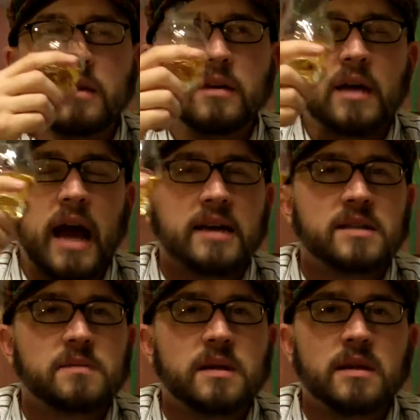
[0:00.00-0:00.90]
You can kind
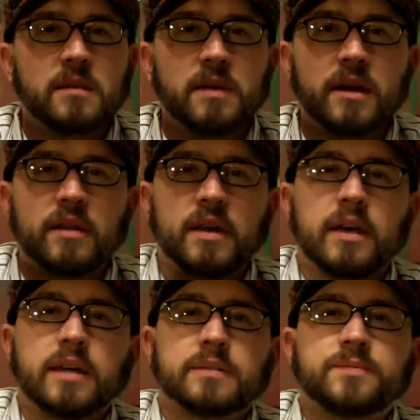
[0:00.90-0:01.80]
of smell a little bit of
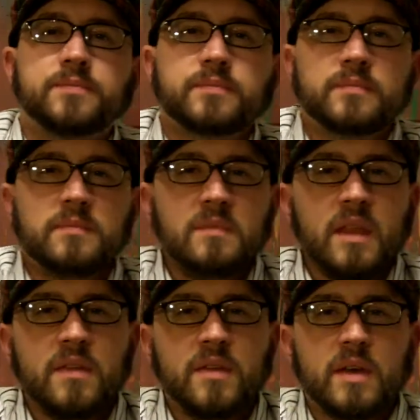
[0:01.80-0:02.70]

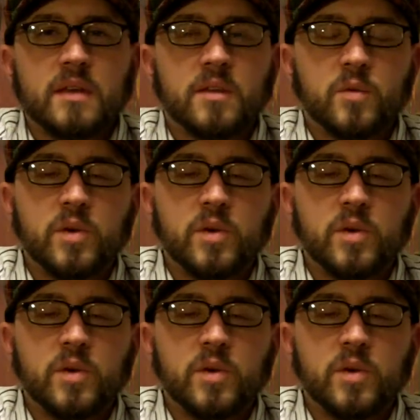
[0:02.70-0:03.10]
the